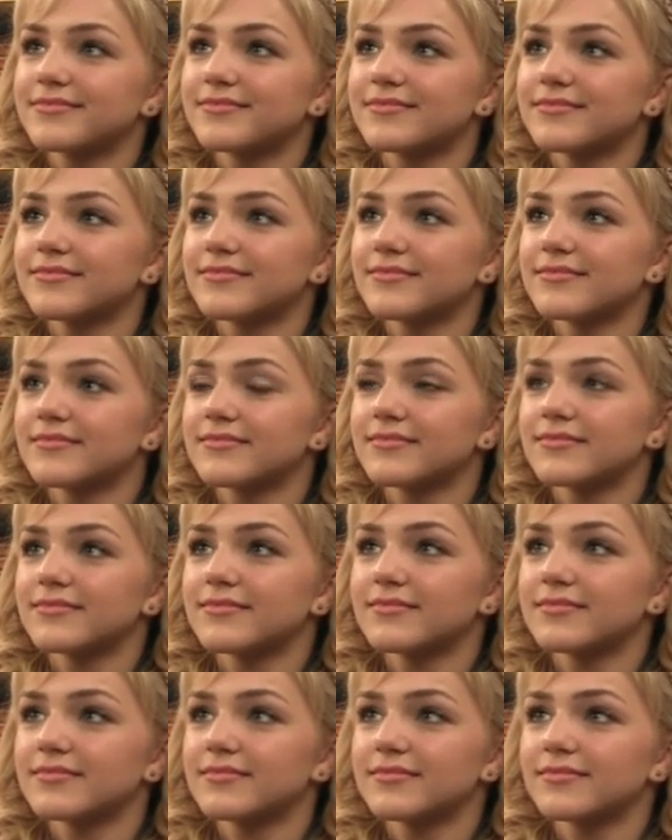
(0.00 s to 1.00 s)
How can you
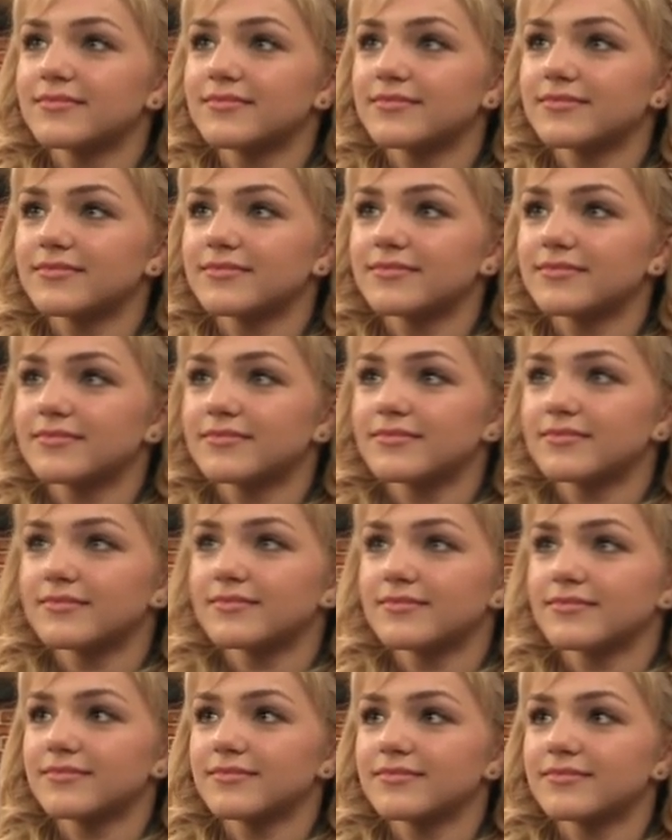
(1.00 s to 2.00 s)
describe
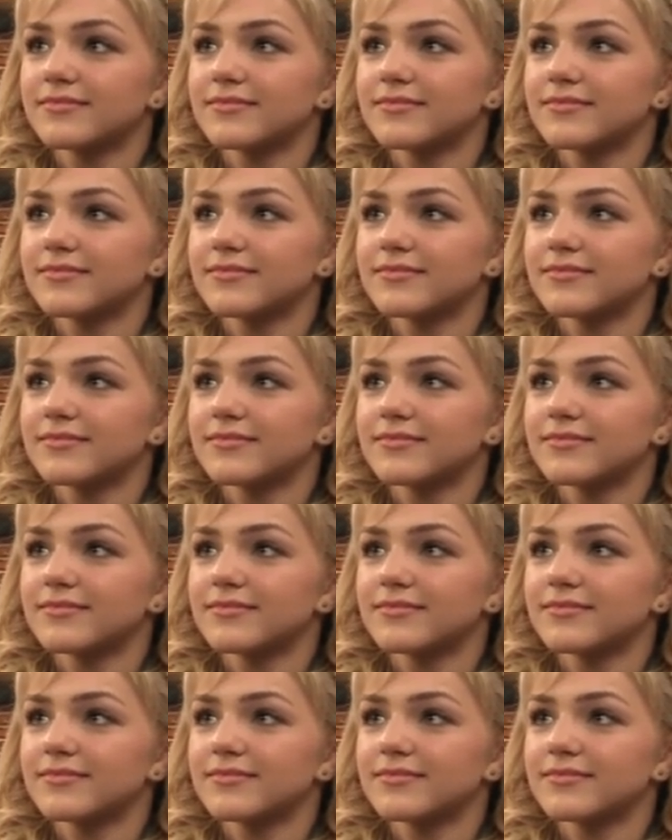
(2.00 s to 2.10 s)
Crash